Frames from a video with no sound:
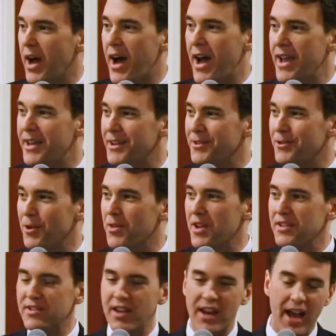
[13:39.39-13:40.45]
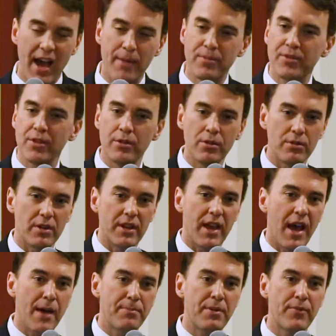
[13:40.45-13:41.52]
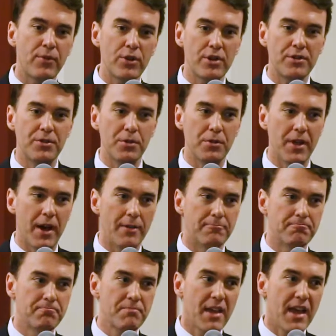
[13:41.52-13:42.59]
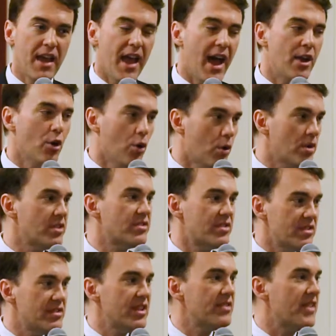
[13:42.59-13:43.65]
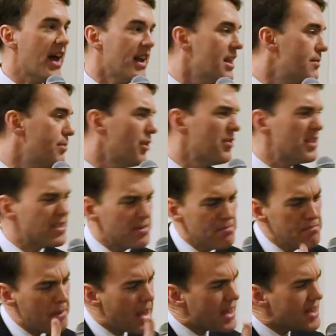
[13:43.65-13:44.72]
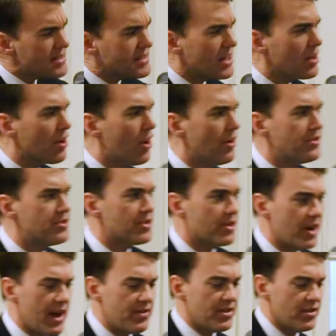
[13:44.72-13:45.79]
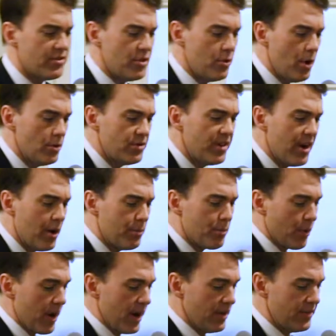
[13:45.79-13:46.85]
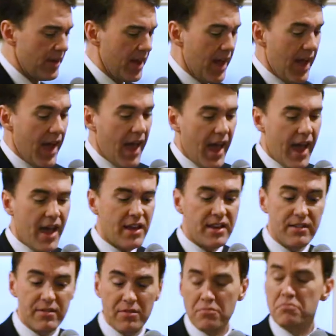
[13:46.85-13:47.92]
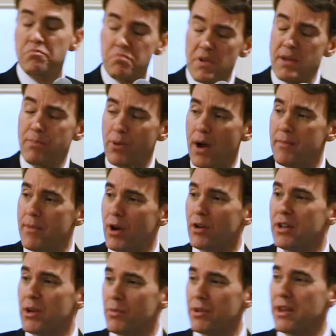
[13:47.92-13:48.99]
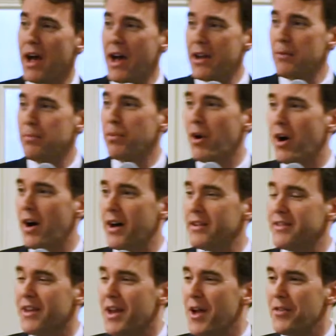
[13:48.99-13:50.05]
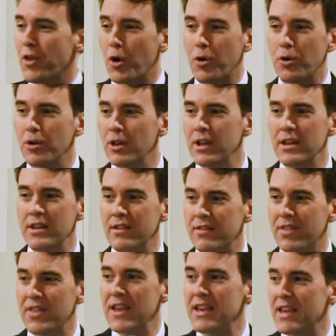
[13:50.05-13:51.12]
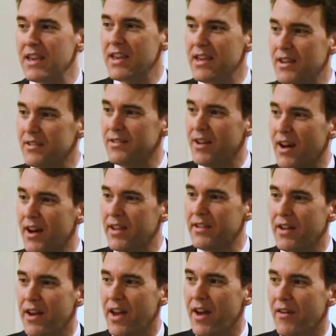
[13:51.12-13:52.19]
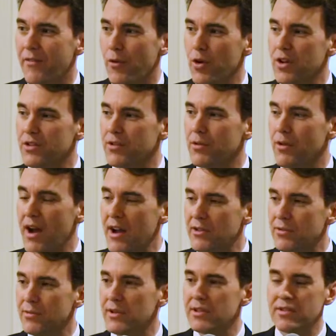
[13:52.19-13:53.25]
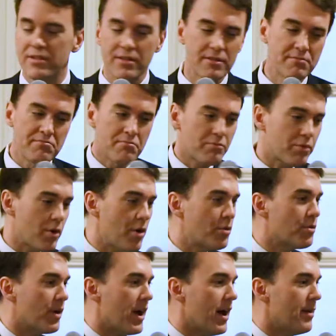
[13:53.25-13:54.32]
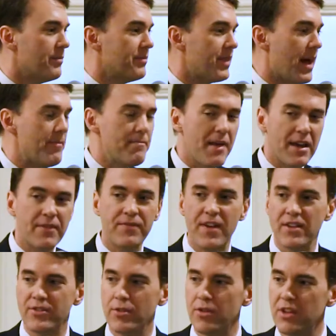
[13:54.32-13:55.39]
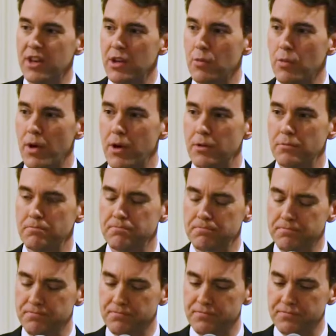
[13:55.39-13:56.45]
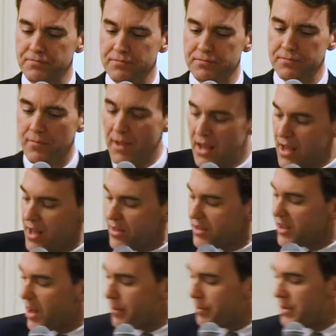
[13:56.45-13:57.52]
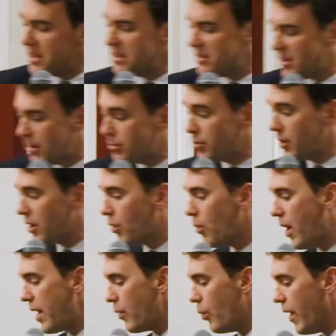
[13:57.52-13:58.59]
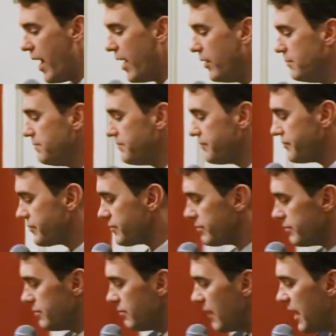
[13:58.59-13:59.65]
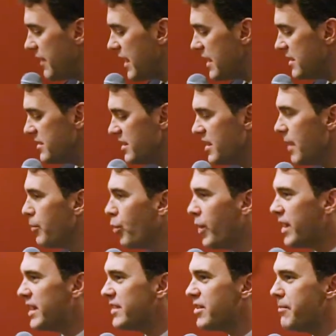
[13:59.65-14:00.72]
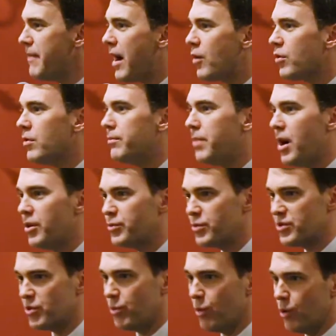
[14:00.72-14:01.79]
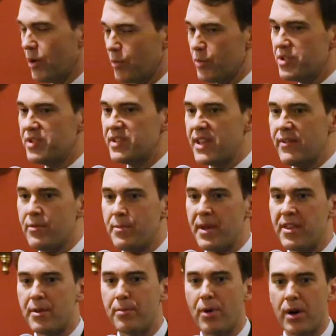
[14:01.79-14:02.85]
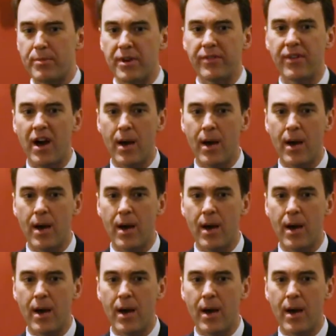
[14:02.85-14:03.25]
at Hyatt, and so they said, absolutely, happy for you to do that. And Horst did that. He built this amazing culture at this new hotel brand. And he primarily relied upon the early thinking he had done for his graduate program, that manifesto that he wrote. The company ended up doing quite well. They ended up winning the Malcolm Baldrige Award, which is given by the Department of